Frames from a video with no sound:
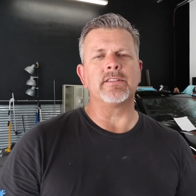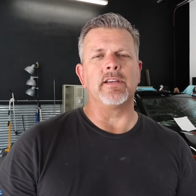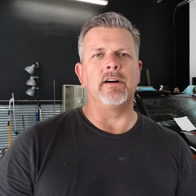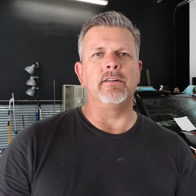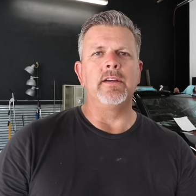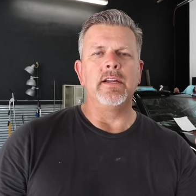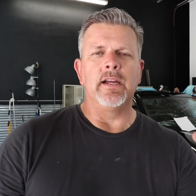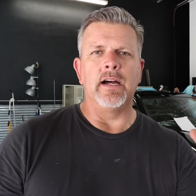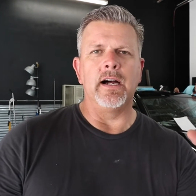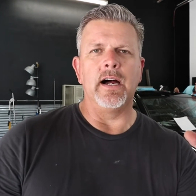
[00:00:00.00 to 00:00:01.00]
So
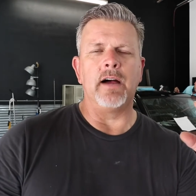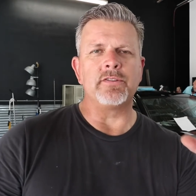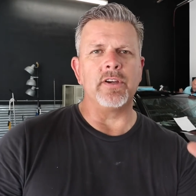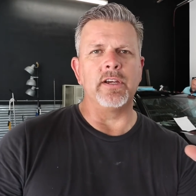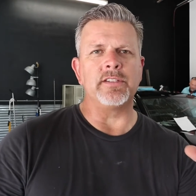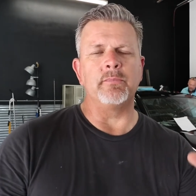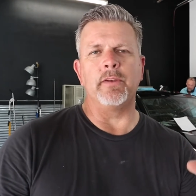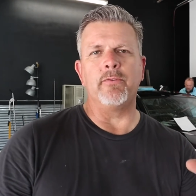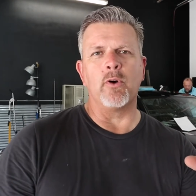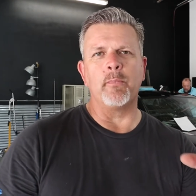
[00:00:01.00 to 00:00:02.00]
I'll show you some
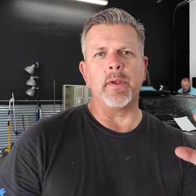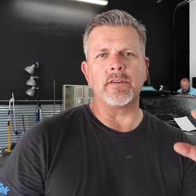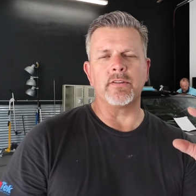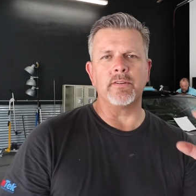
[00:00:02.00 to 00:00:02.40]
before pictures